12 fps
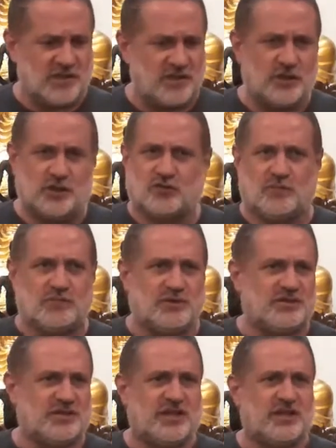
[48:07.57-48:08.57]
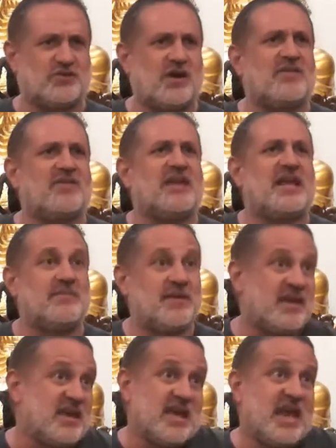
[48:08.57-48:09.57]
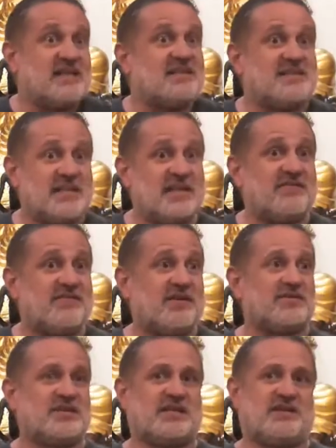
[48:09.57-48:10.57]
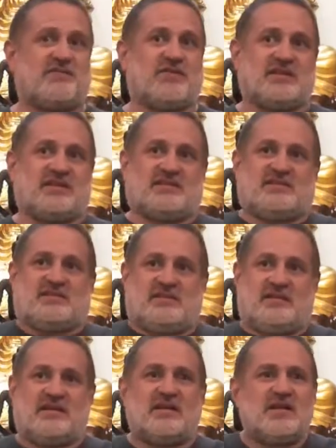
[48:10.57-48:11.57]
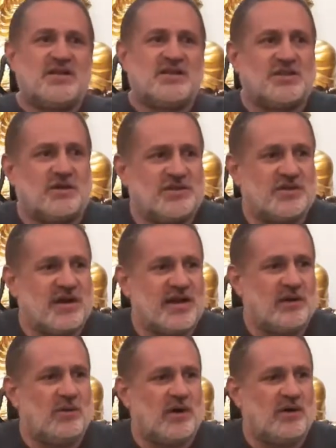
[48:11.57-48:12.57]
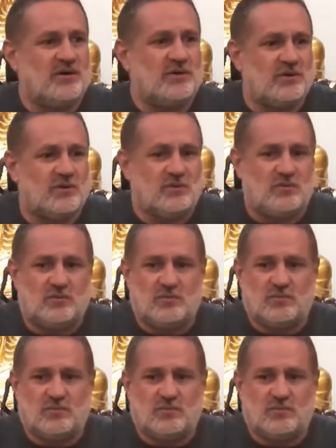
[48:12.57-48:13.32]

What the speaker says: neutral person and try the enemy and see if there's a difference. So, is there anyone who